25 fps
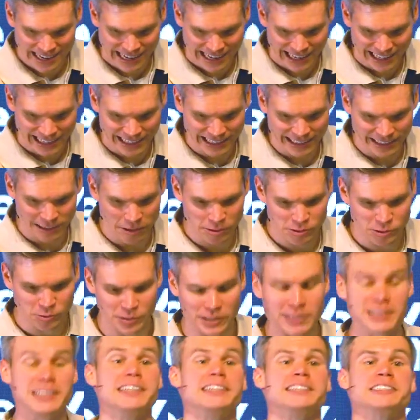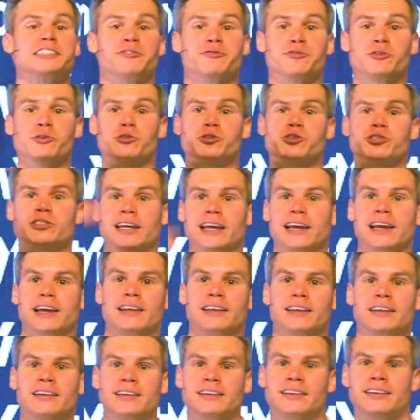I close with this if you'll
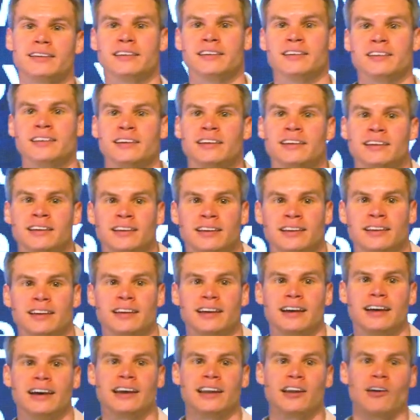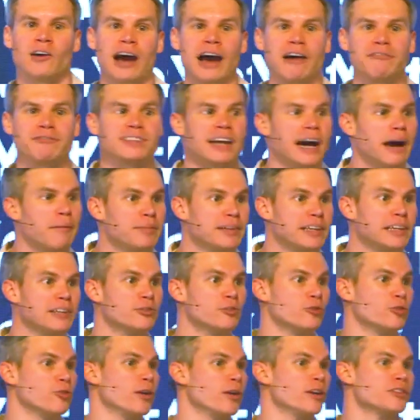stand. I don't have time to
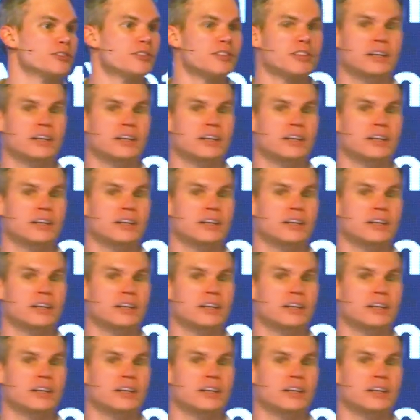get to the rest of